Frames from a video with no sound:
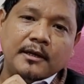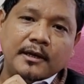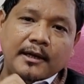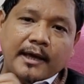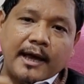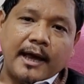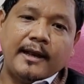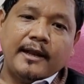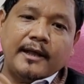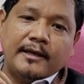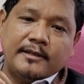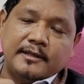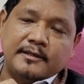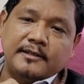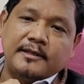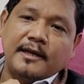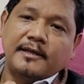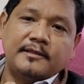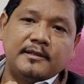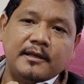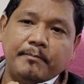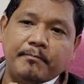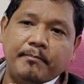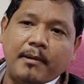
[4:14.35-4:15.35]
can
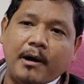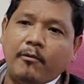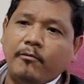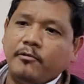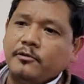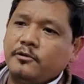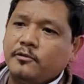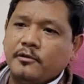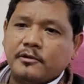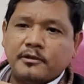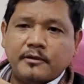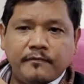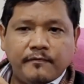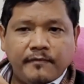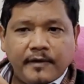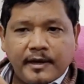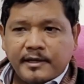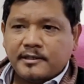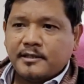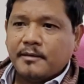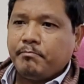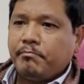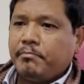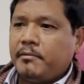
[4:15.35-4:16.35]
exercise their powers. So it's a
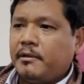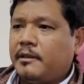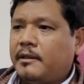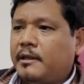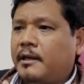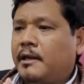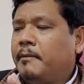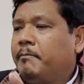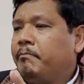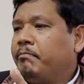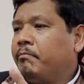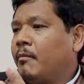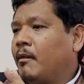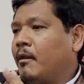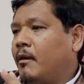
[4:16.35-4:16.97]
very simple thing.